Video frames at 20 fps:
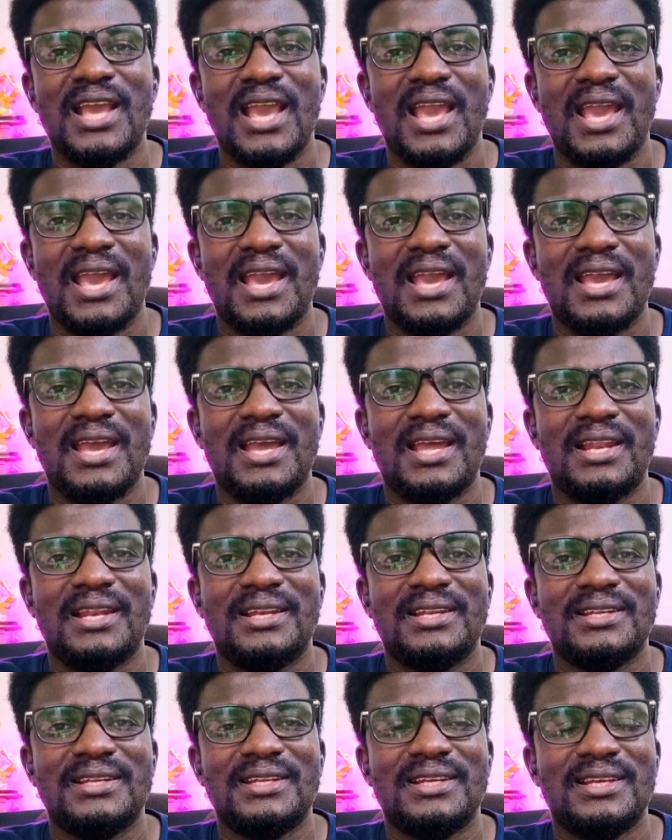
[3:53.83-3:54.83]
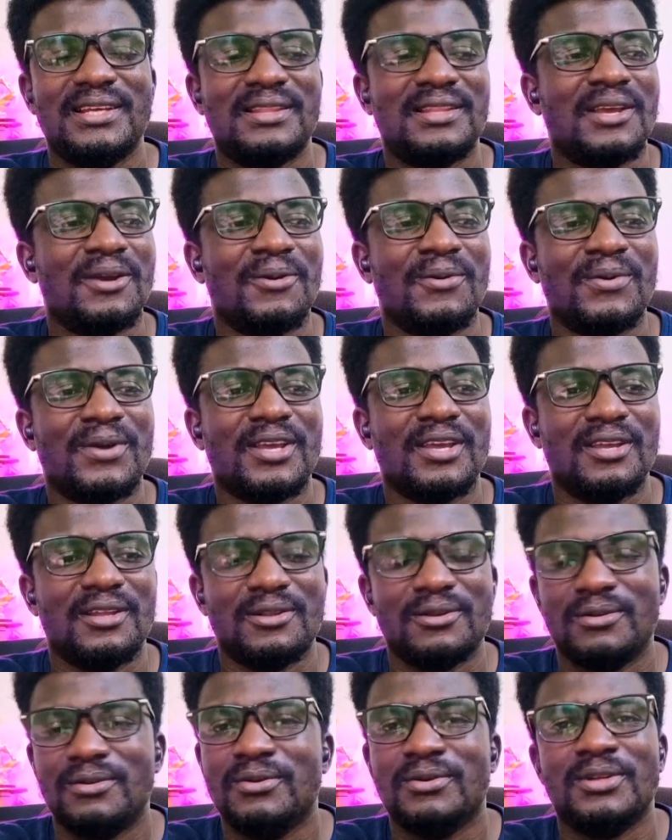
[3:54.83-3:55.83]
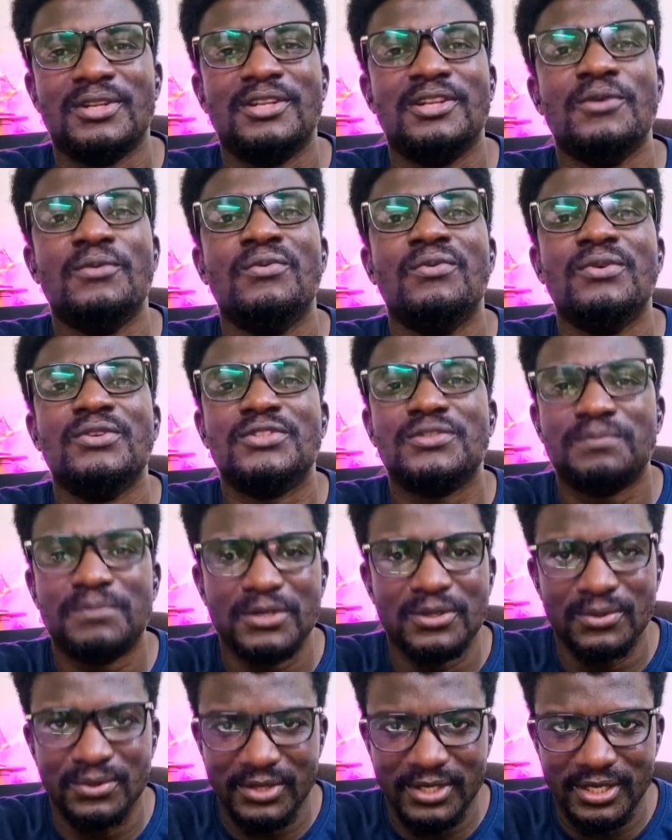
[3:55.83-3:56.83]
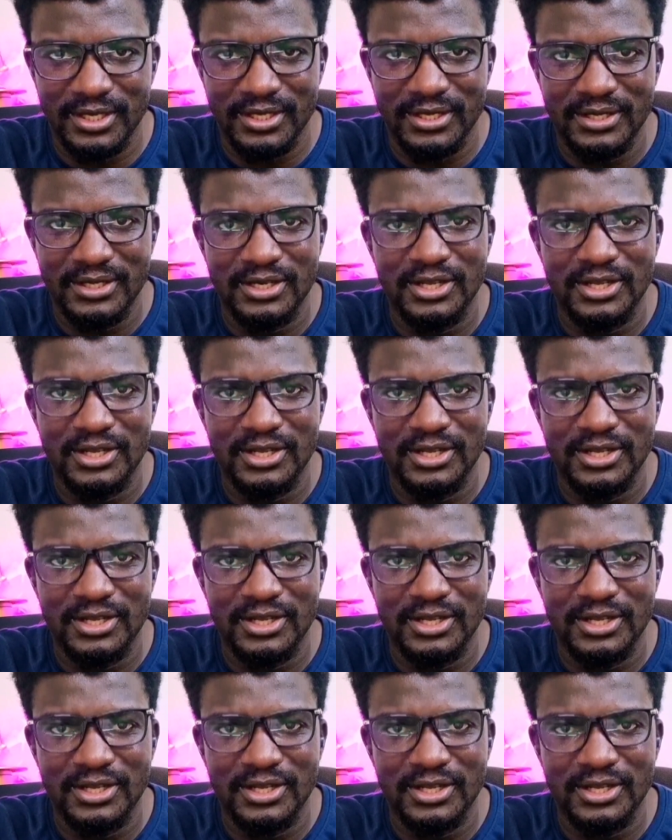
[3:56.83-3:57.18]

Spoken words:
and they're okay. No, they won't be okay.